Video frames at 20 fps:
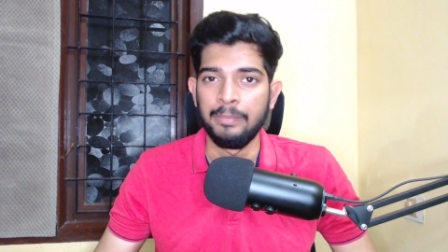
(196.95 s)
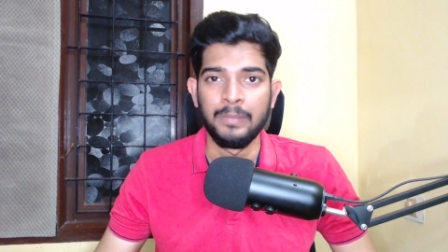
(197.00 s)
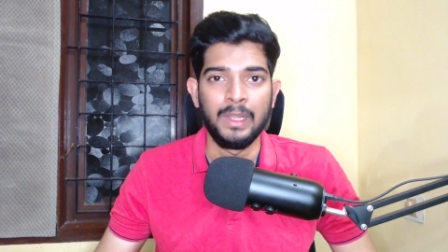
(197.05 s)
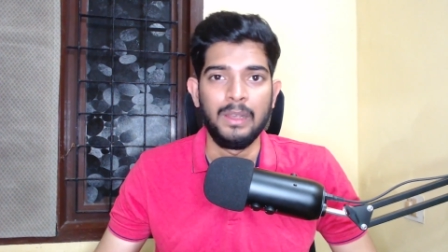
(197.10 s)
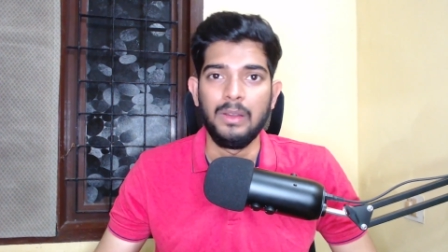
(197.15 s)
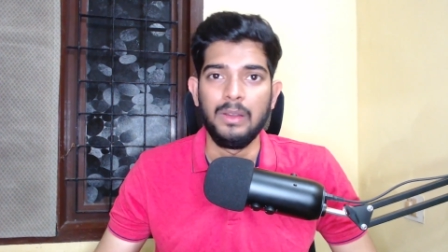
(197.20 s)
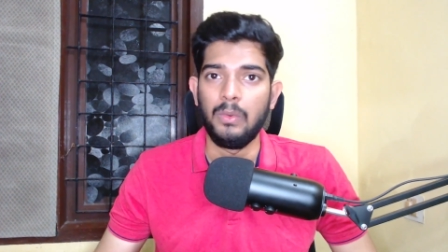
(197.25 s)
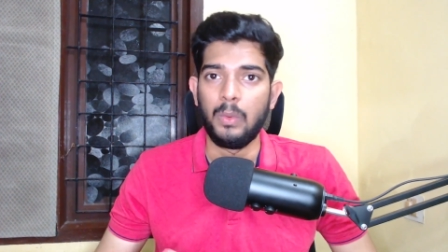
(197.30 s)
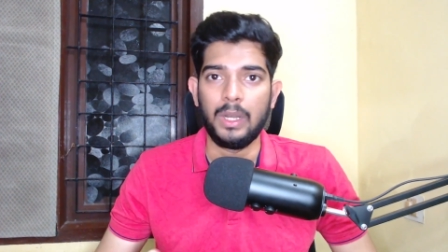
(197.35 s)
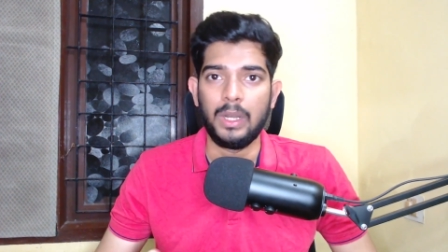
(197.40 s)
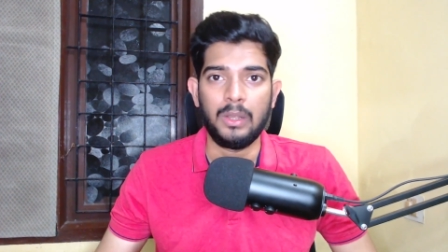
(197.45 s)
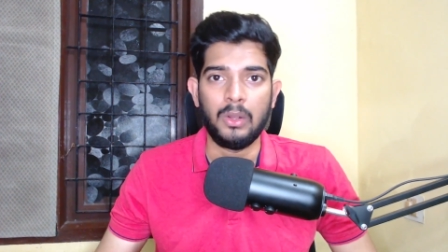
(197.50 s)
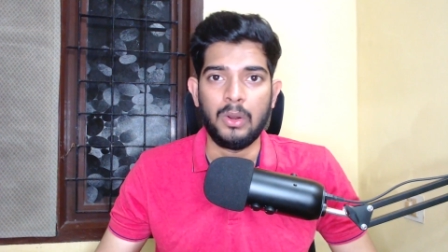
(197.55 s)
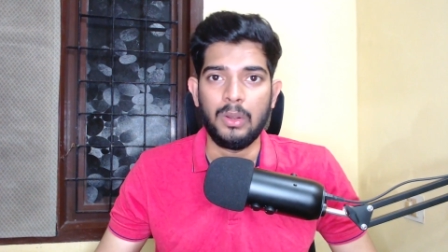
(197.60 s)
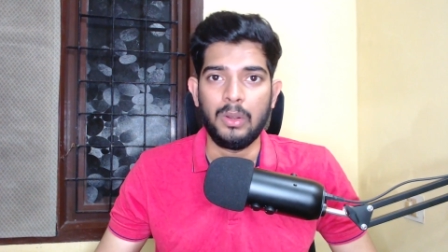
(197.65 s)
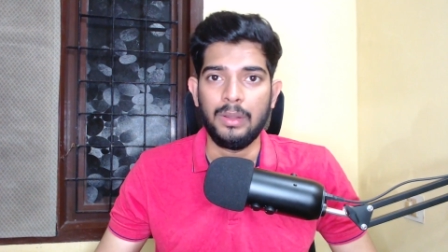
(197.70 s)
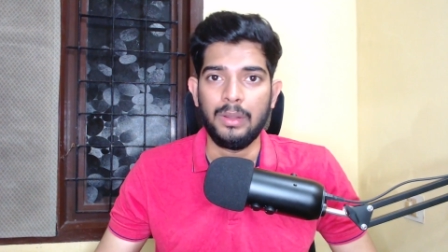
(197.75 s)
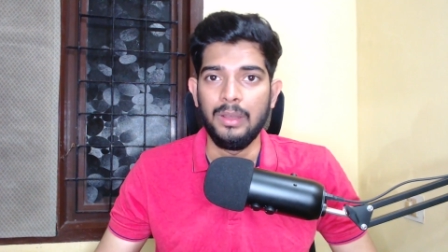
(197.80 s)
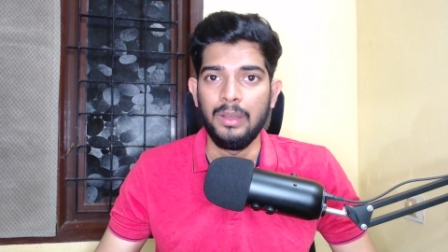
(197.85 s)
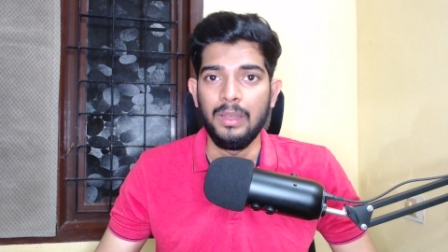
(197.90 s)

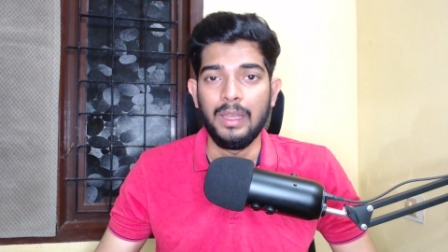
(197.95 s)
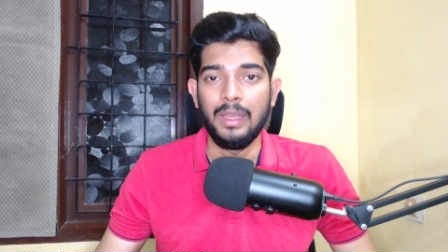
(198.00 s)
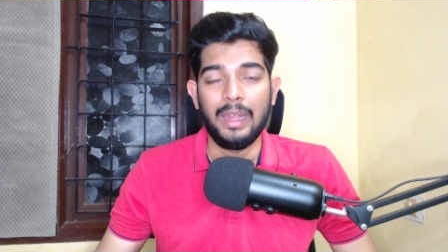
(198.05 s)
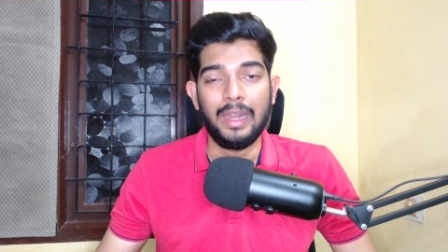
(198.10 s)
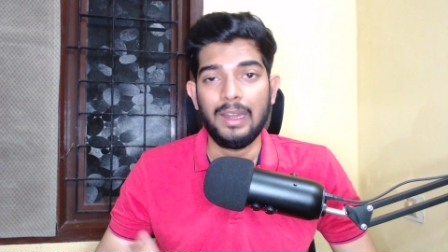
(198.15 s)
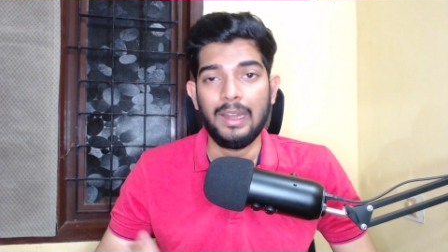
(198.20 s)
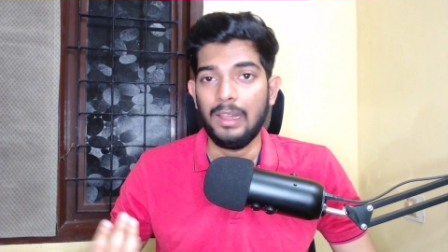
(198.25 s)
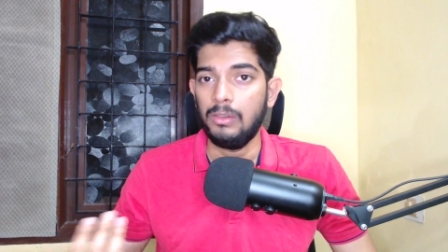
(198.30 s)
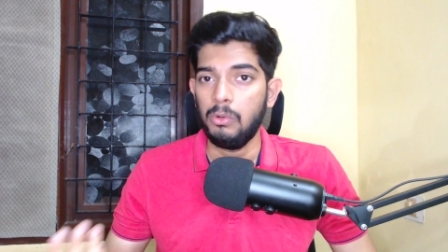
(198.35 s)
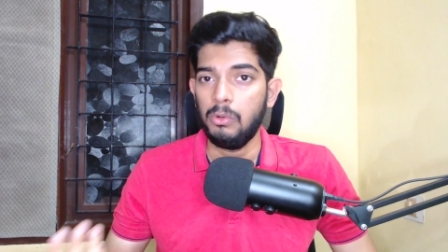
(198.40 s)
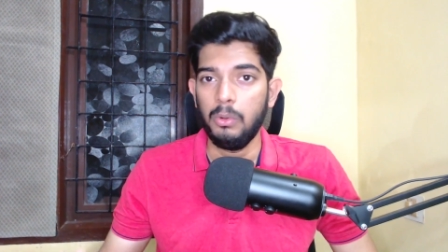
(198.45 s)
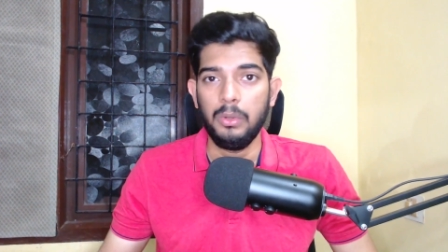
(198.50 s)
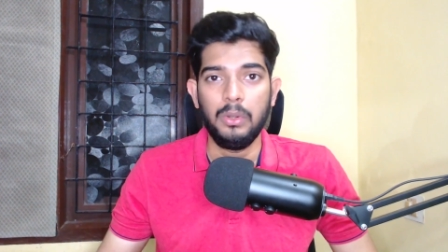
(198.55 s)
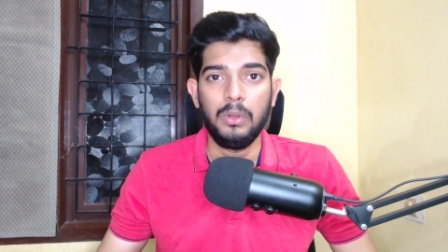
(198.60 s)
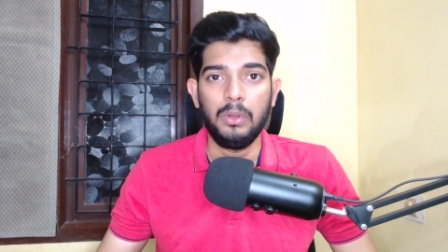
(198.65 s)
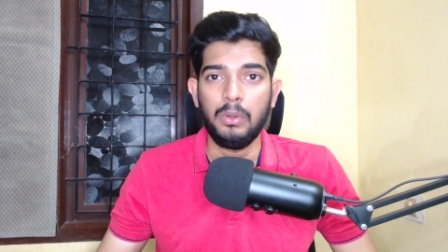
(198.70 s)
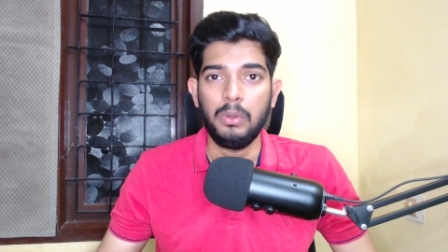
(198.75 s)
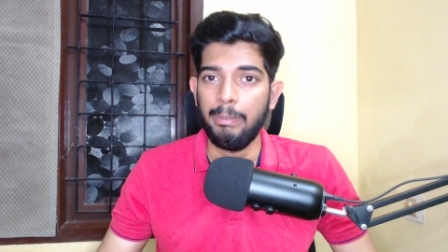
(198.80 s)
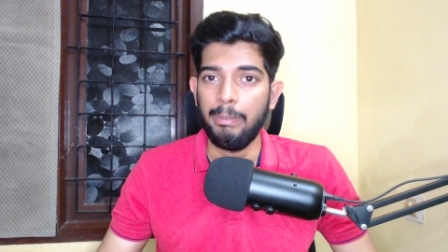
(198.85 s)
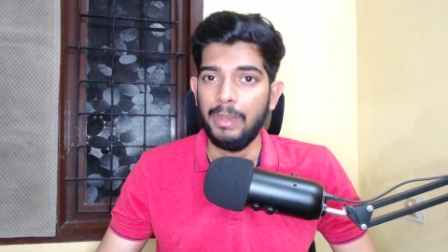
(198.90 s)
whatnot, and also you
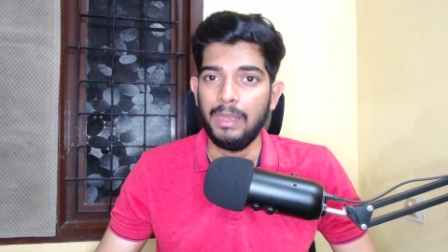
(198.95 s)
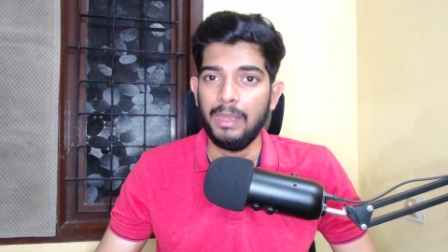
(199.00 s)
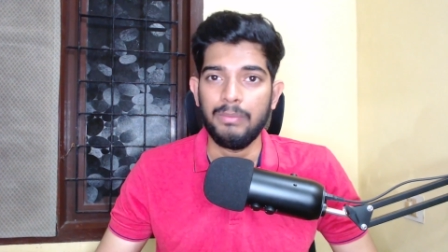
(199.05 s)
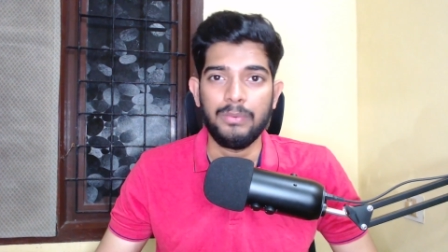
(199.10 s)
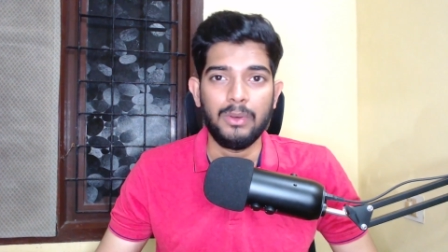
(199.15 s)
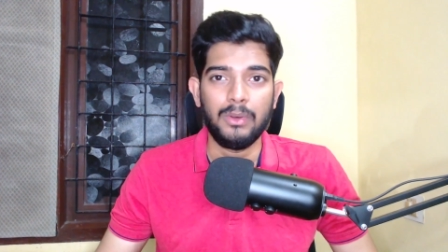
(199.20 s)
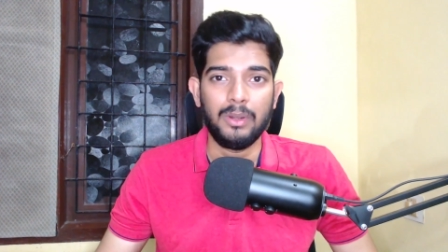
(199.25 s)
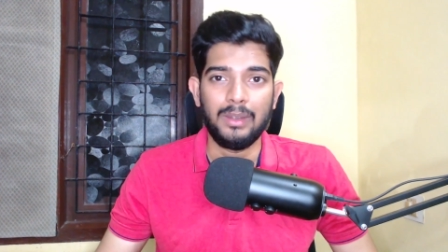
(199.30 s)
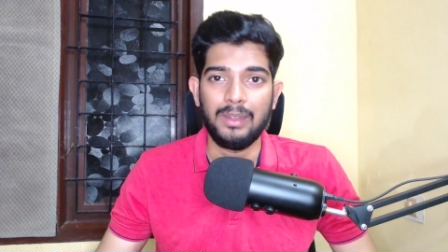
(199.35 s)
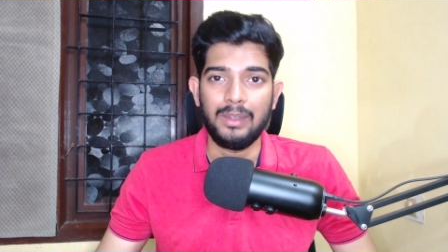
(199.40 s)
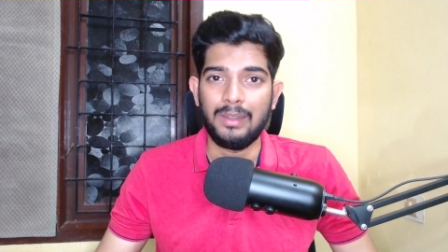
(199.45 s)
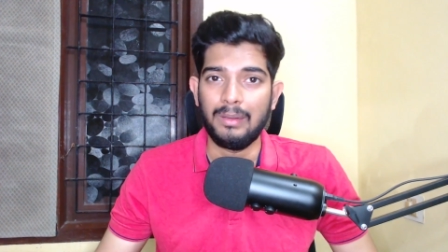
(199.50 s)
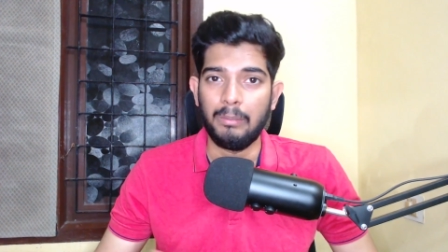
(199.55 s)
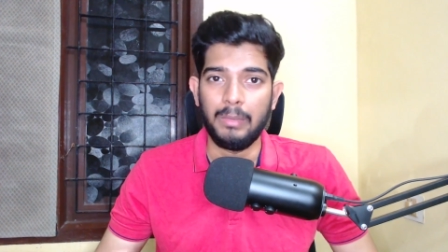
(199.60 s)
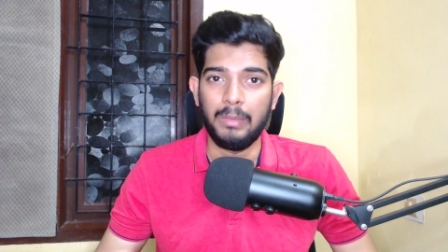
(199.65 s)
need to pay for it,